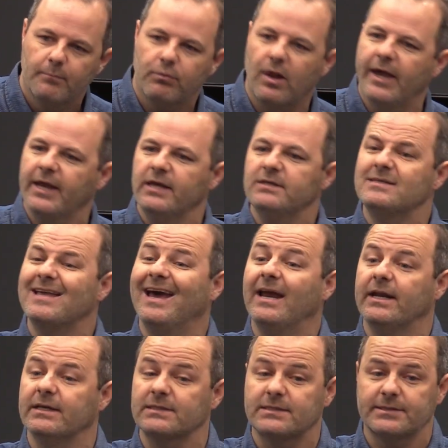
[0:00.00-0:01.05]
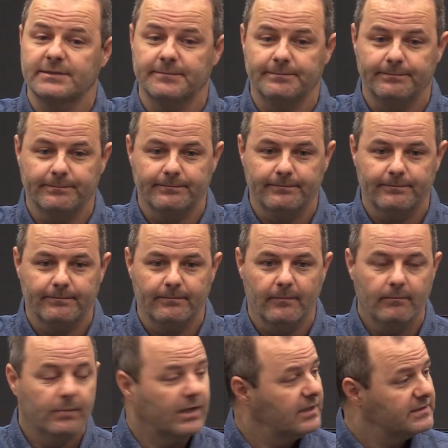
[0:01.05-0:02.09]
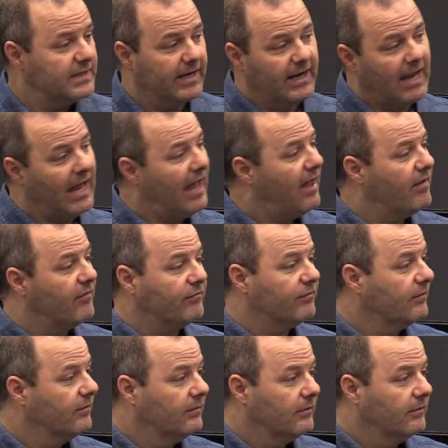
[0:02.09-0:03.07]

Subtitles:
playing tennis, because they didn't have